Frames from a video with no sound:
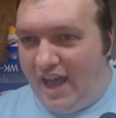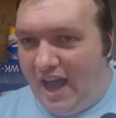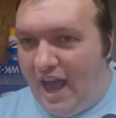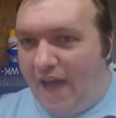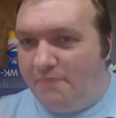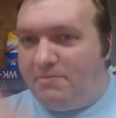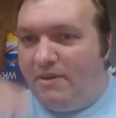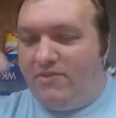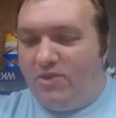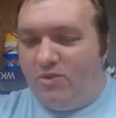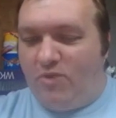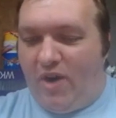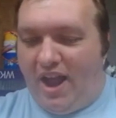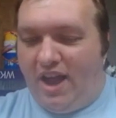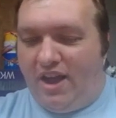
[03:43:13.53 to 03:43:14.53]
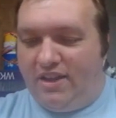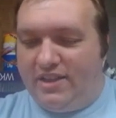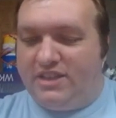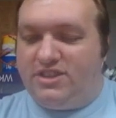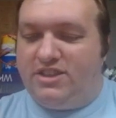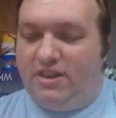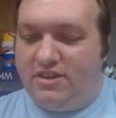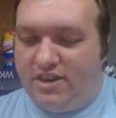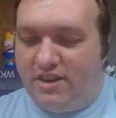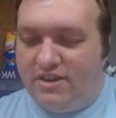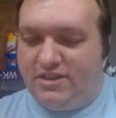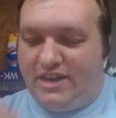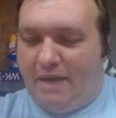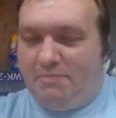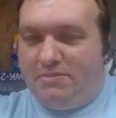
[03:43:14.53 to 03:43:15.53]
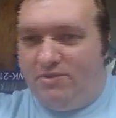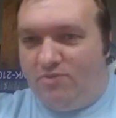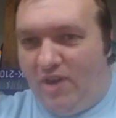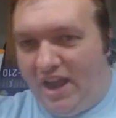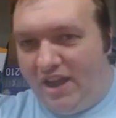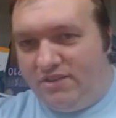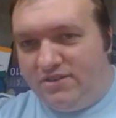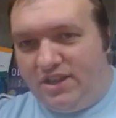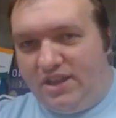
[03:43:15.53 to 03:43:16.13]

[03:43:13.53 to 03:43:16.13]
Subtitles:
Top of the round. That's their turn. Top of the round.